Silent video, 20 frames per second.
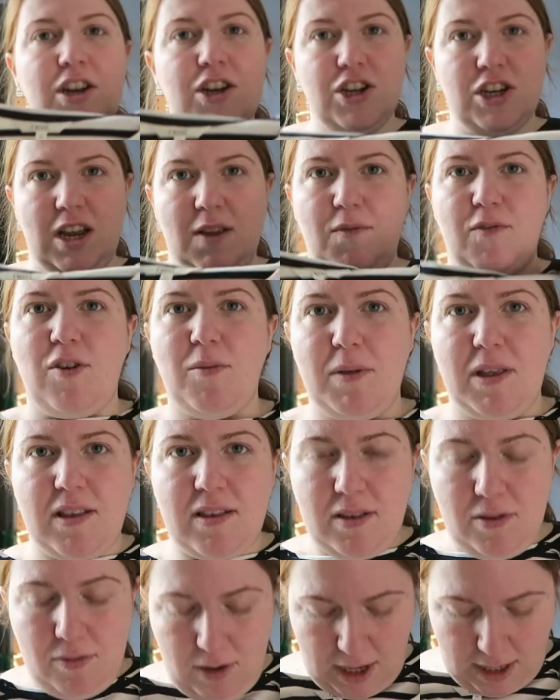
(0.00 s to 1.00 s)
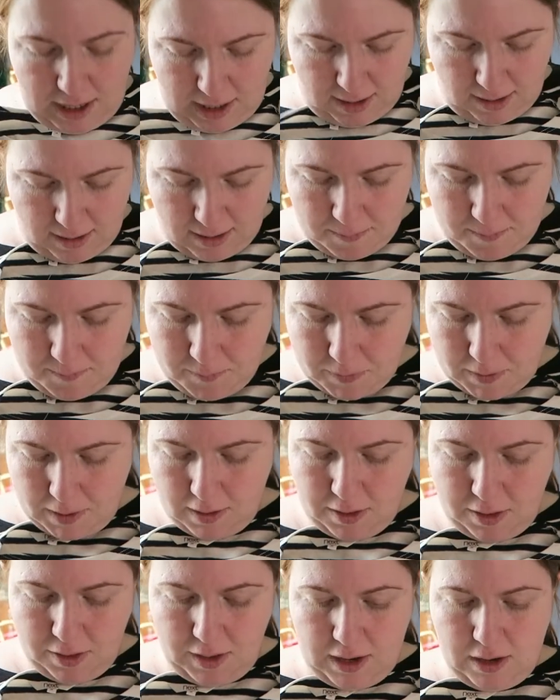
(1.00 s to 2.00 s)
shape for me. So it is
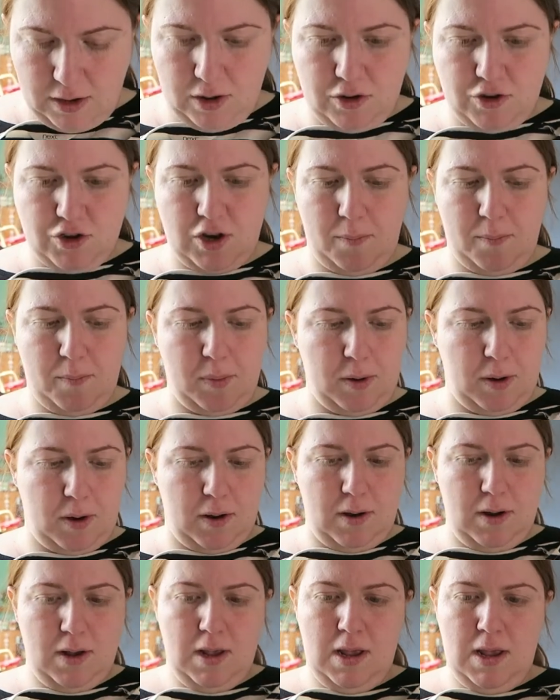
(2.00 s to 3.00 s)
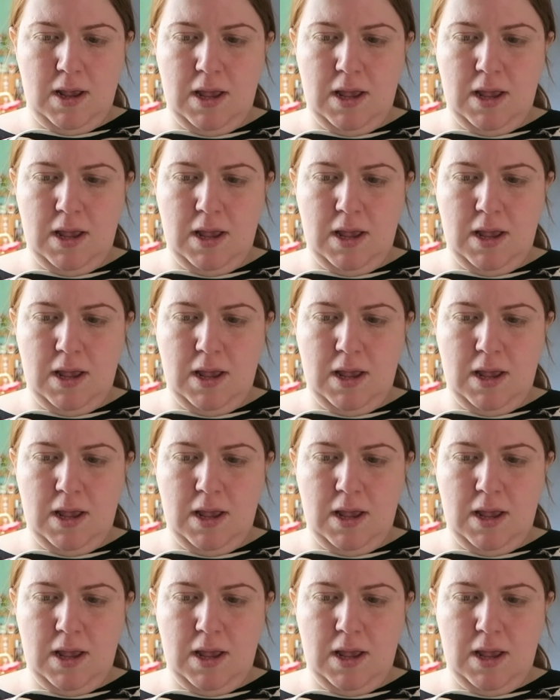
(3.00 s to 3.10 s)
a thinner jumper.